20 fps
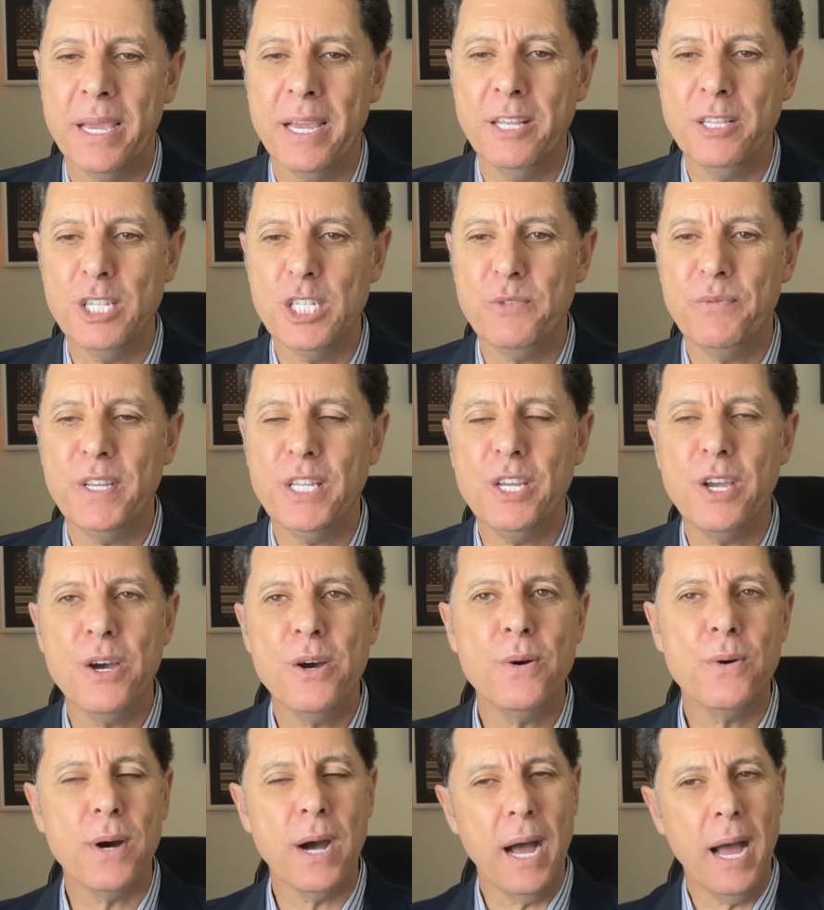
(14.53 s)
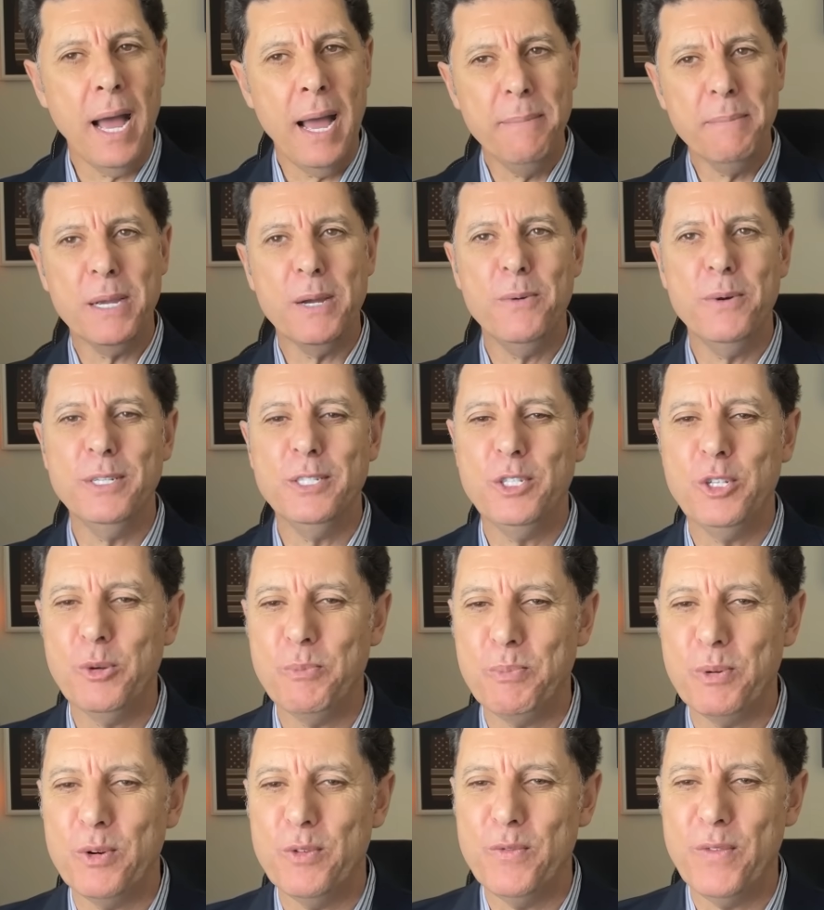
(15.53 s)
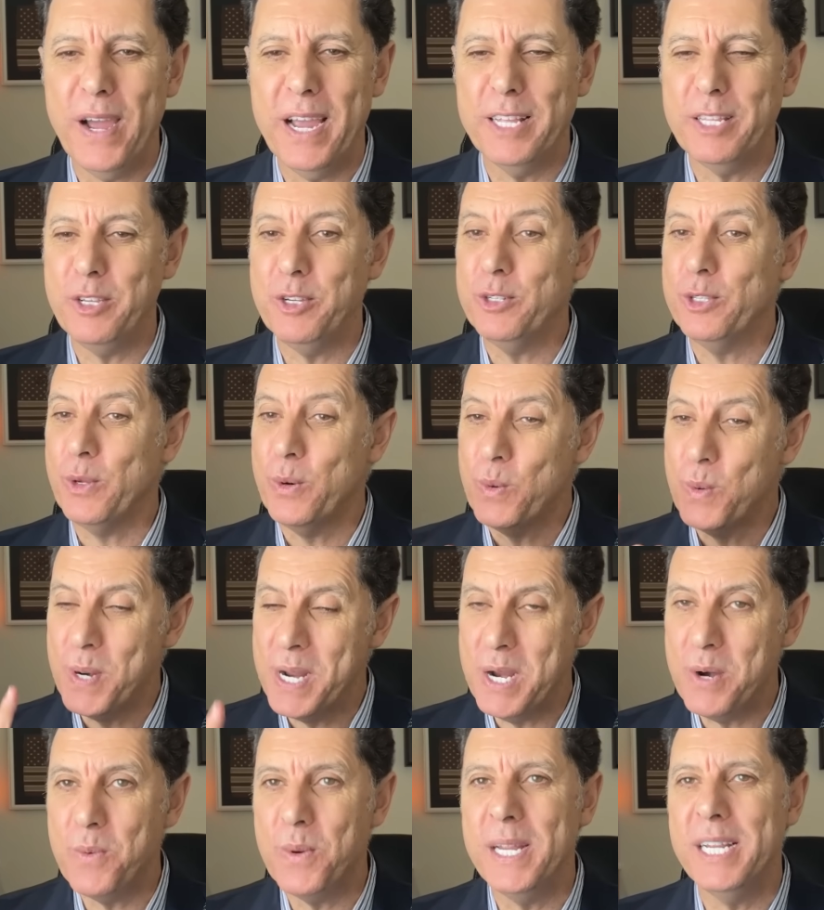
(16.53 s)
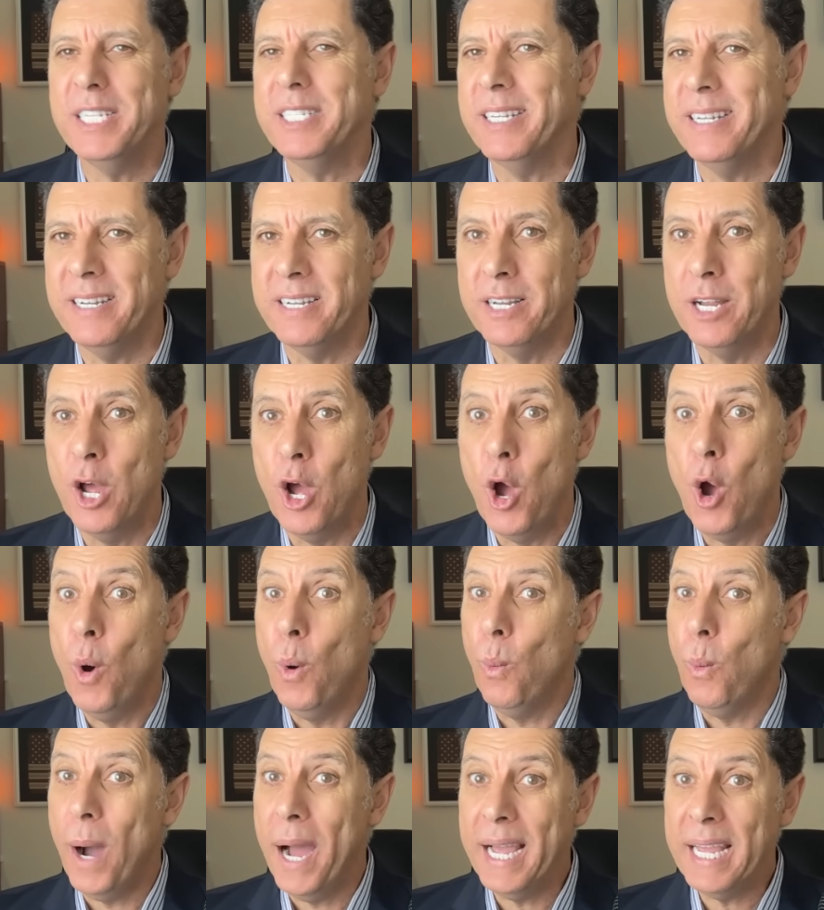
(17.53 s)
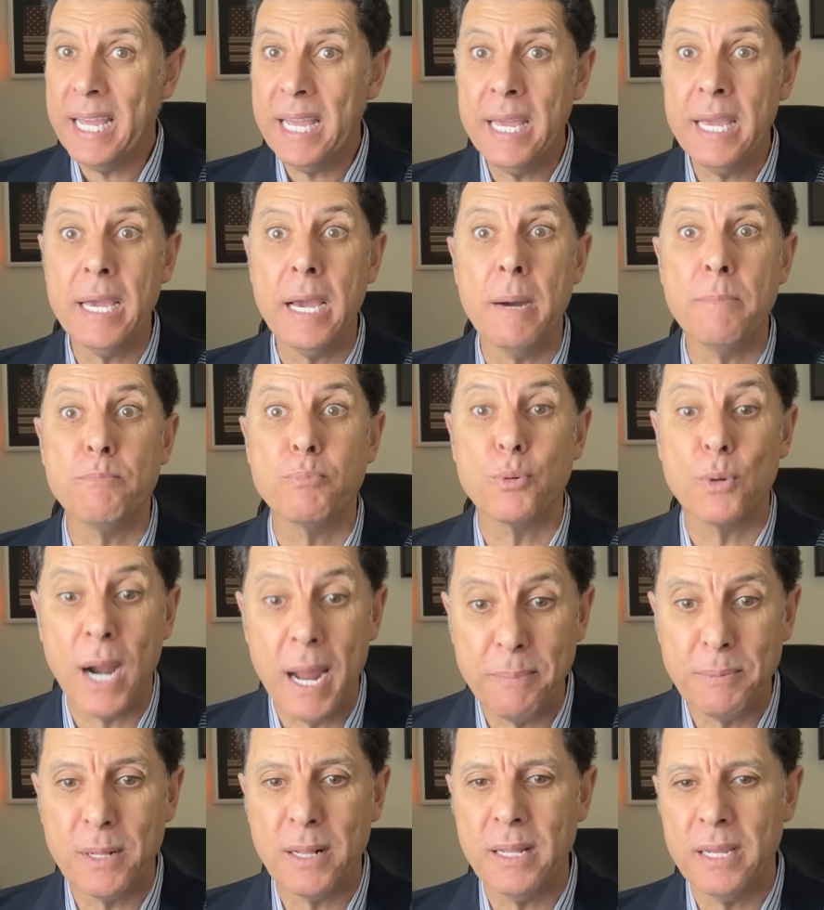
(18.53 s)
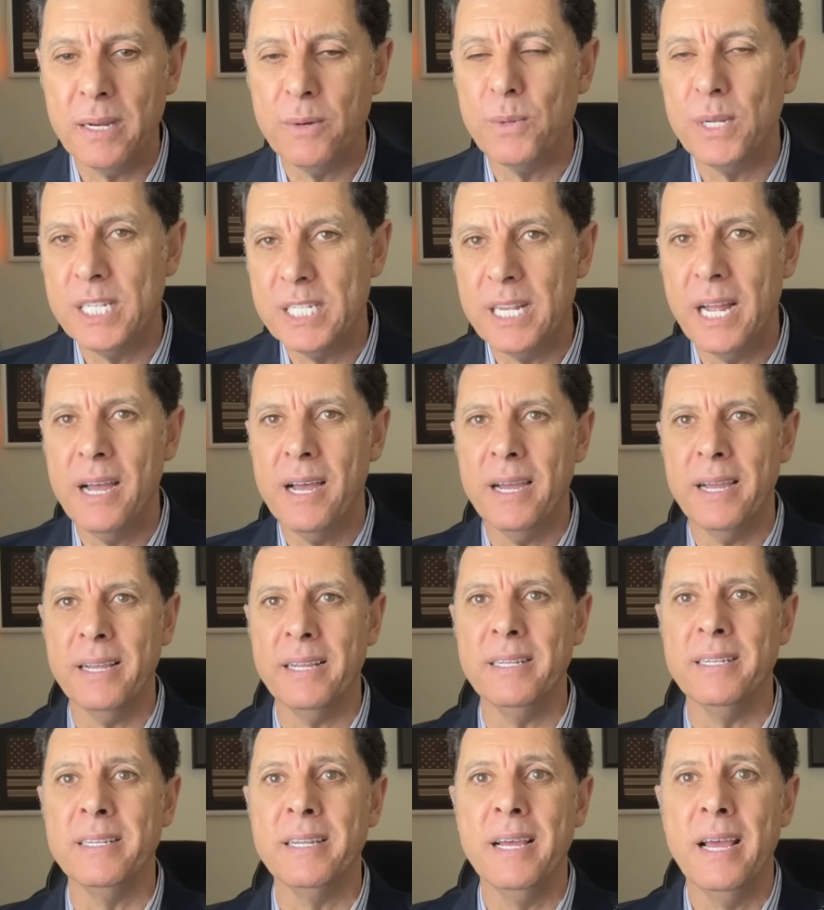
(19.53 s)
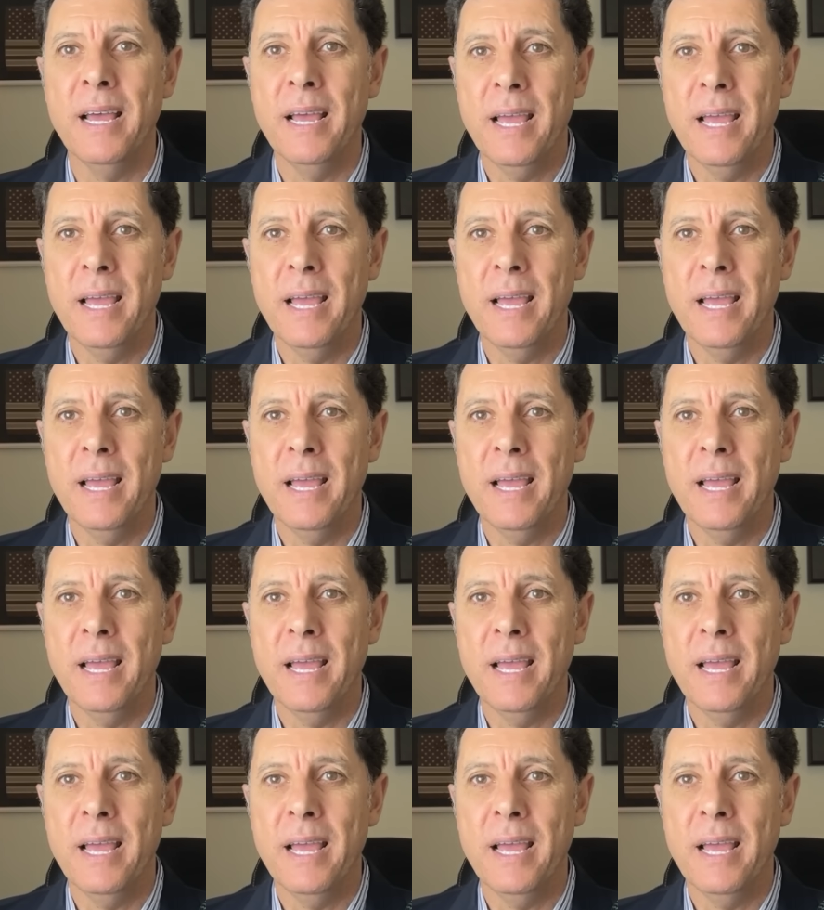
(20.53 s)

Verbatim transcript: In this video, I'm going to provide you the real reason why he abruptly resigned